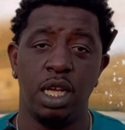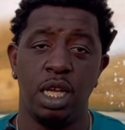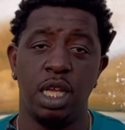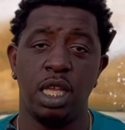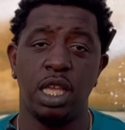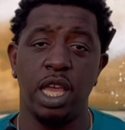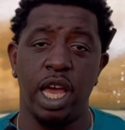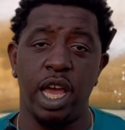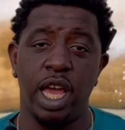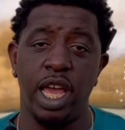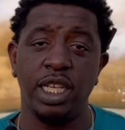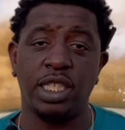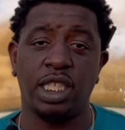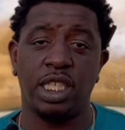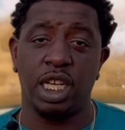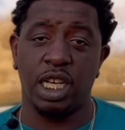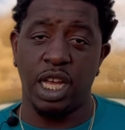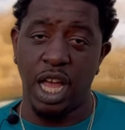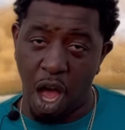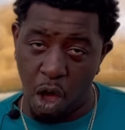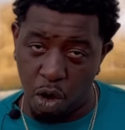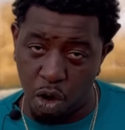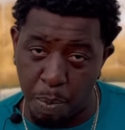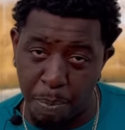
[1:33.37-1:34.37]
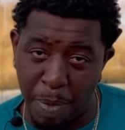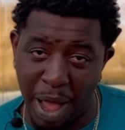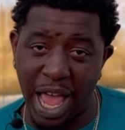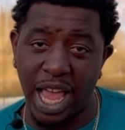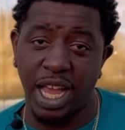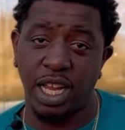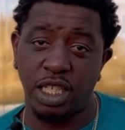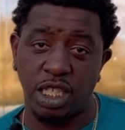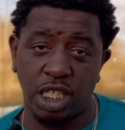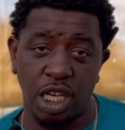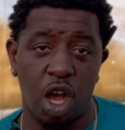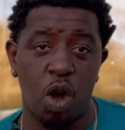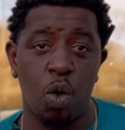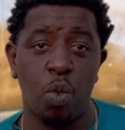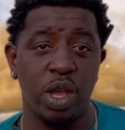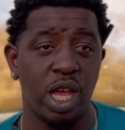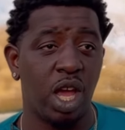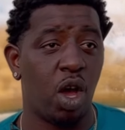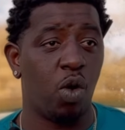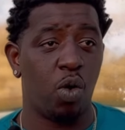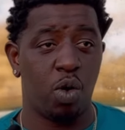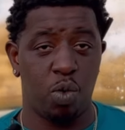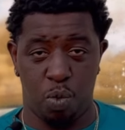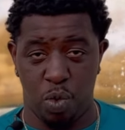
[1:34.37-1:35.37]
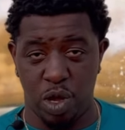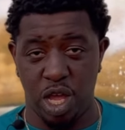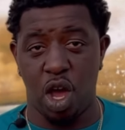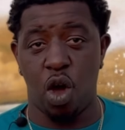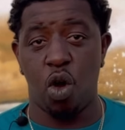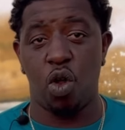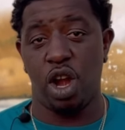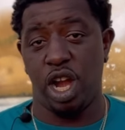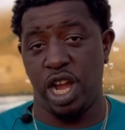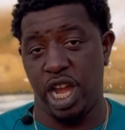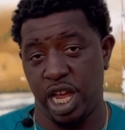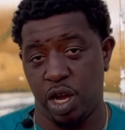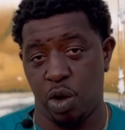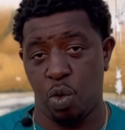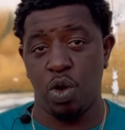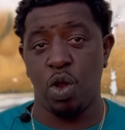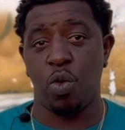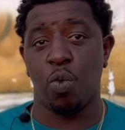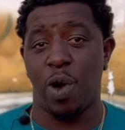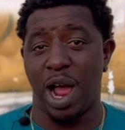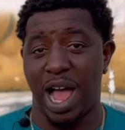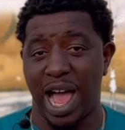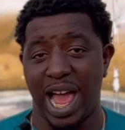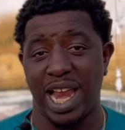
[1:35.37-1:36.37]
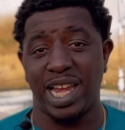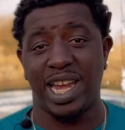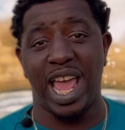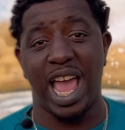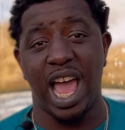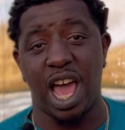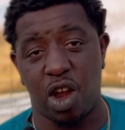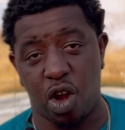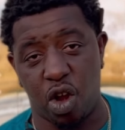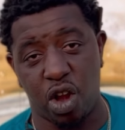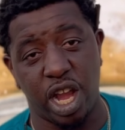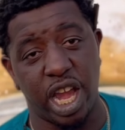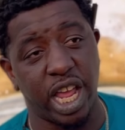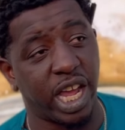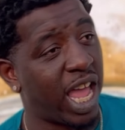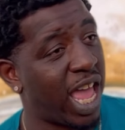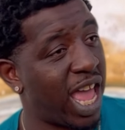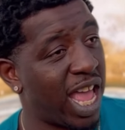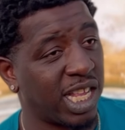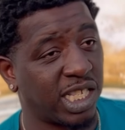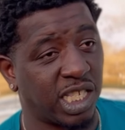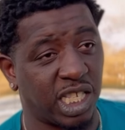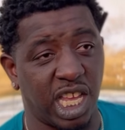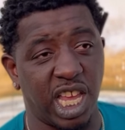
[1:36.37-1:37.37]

Yeah, it's the Coda Bang show. We on we on a nigga. We ride down on a nigga ass.